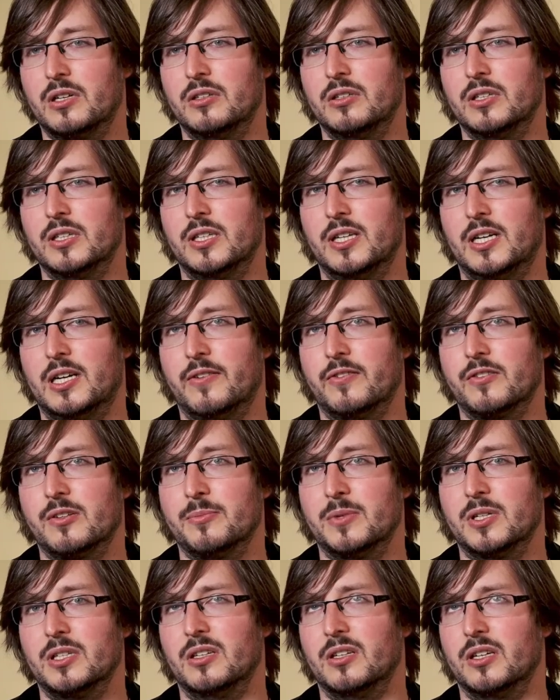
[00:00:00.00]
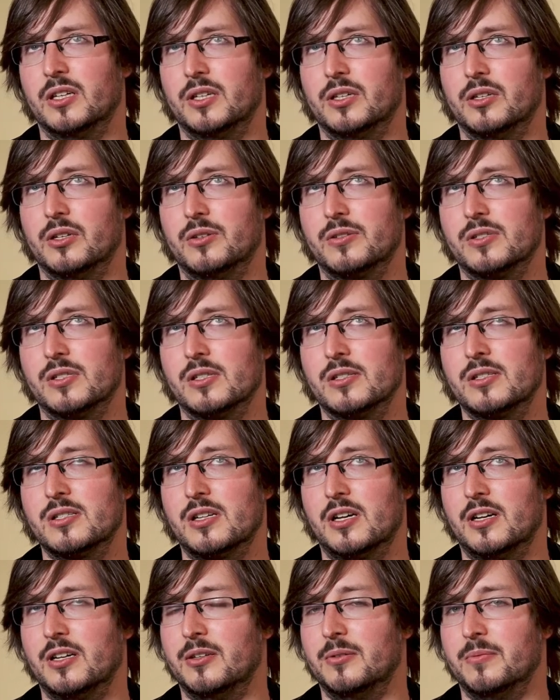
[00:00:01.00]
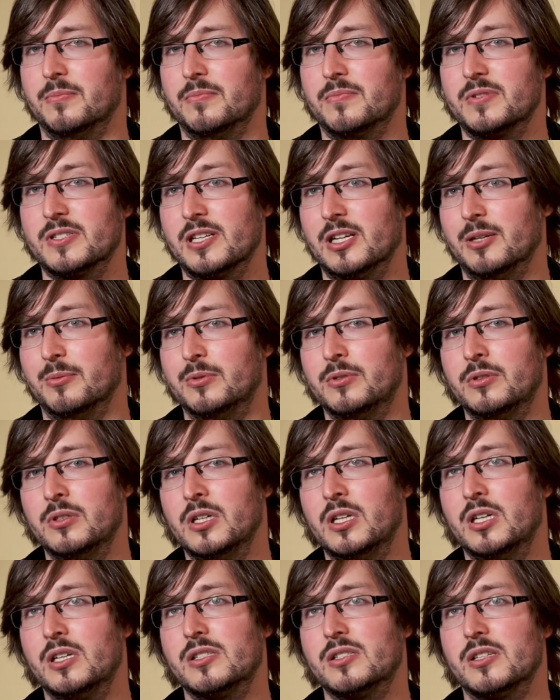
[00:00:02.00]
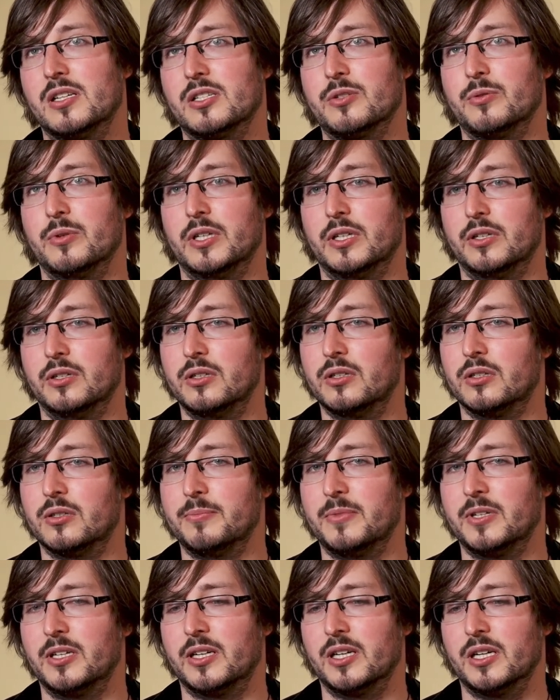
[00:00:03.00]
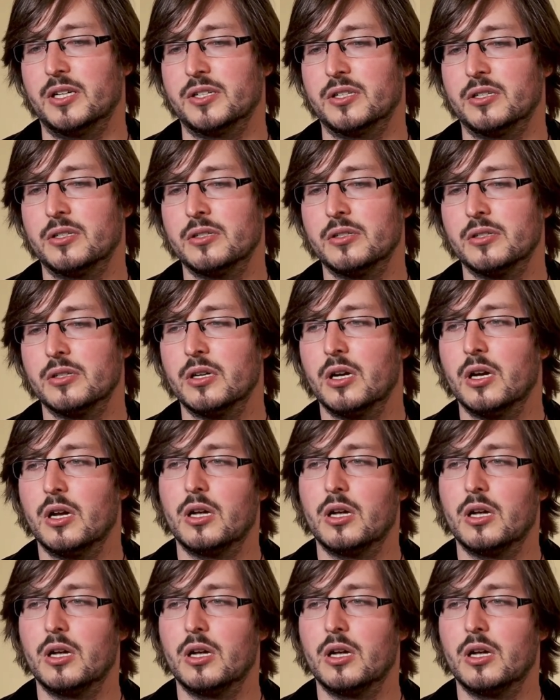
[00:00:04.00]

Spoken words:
currently, after my diagnosis, I am stable, so that's really good on medications.